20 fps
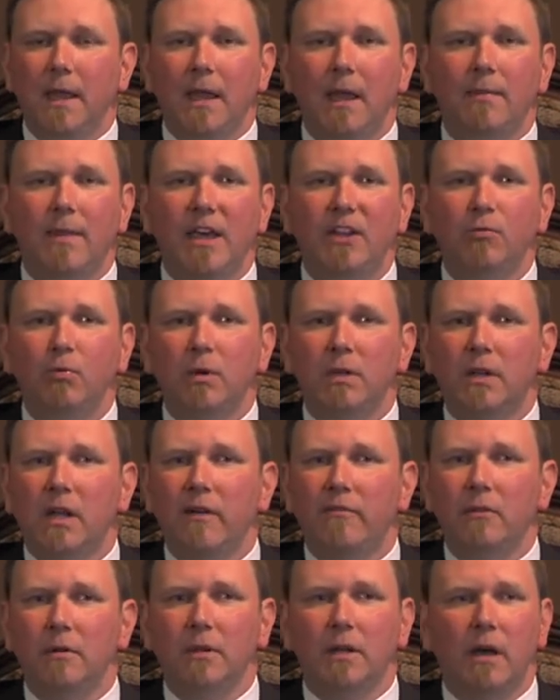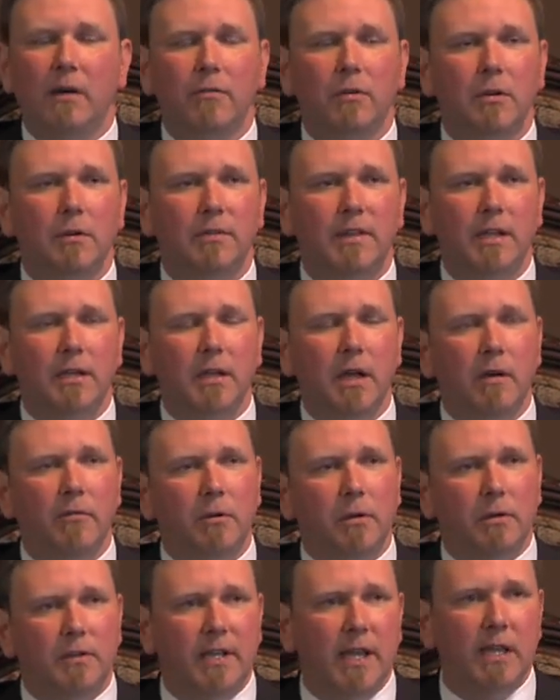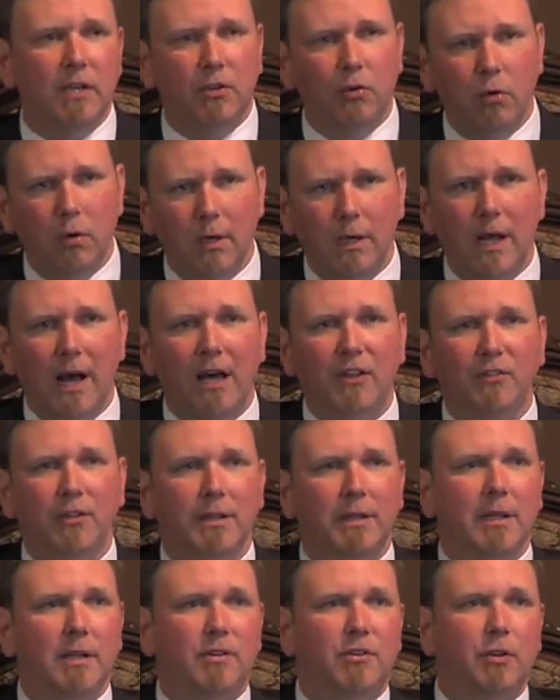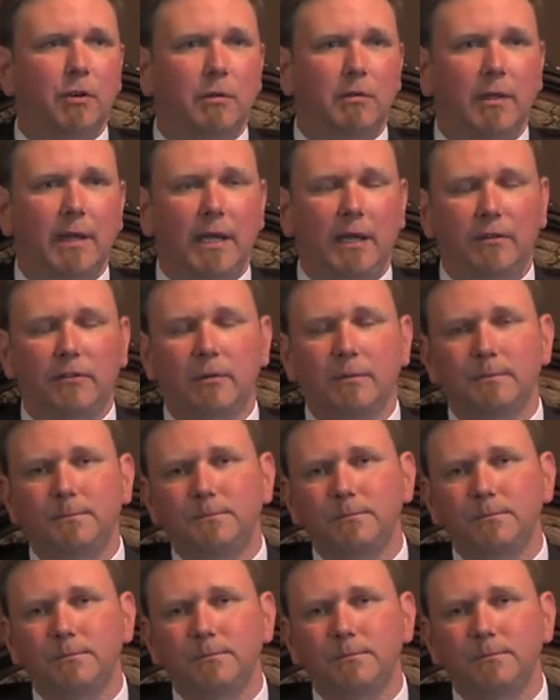And that's when then-Governor Ted Kulongoski did two things.